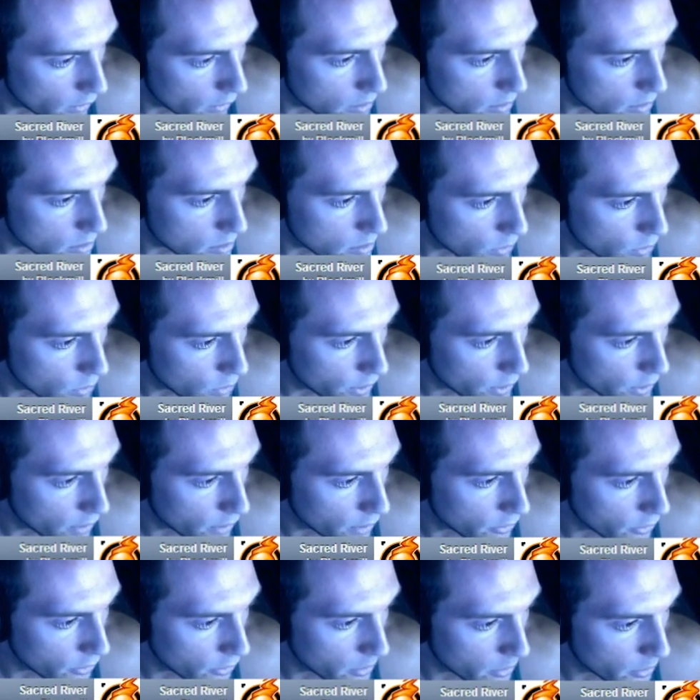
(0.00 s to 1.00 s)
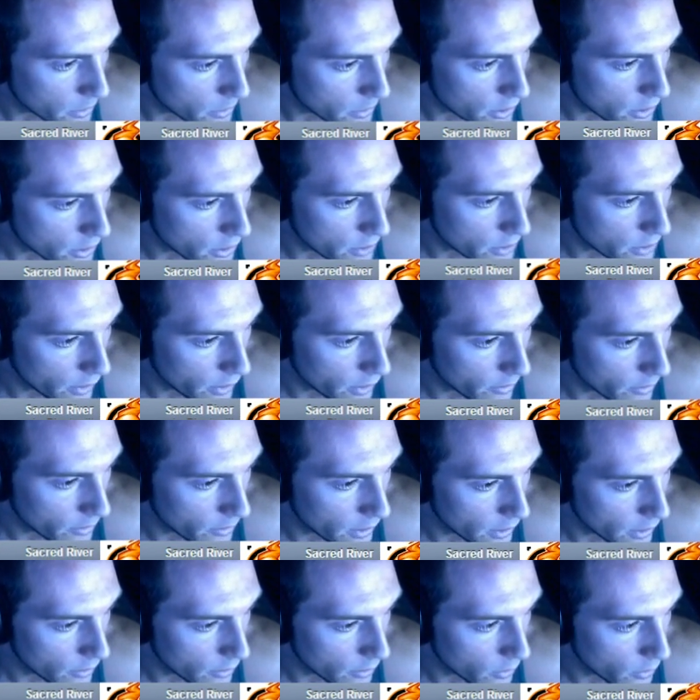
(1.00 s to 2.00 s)
have Spirit Barrage around a mana, even when
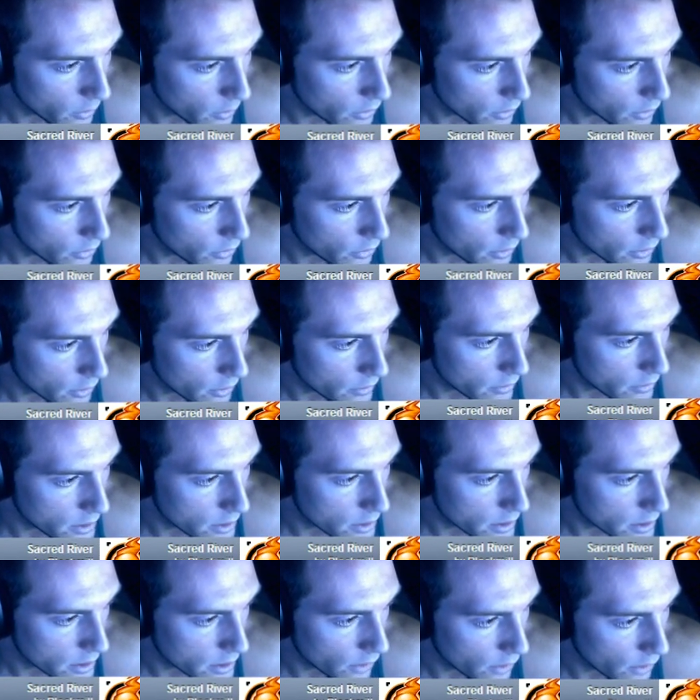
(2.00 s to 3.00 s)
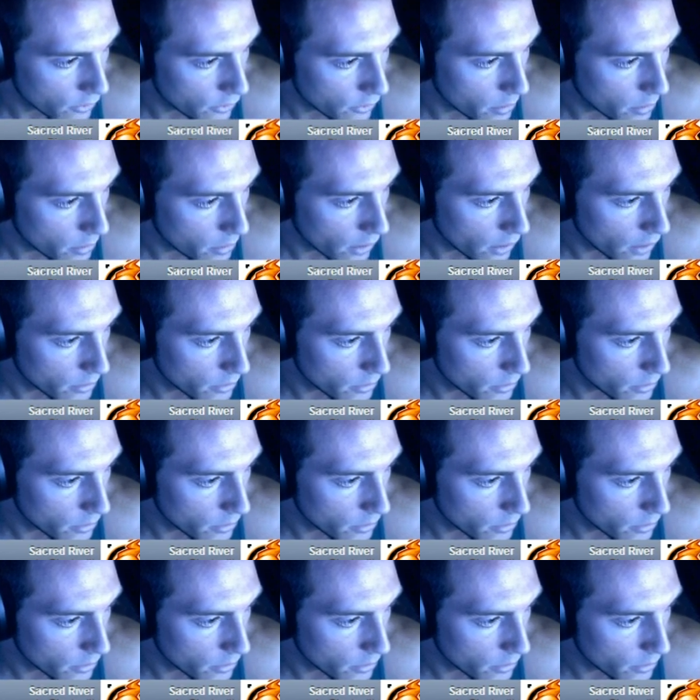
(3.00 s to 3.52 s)
I use Rush Bastions, how is this possible?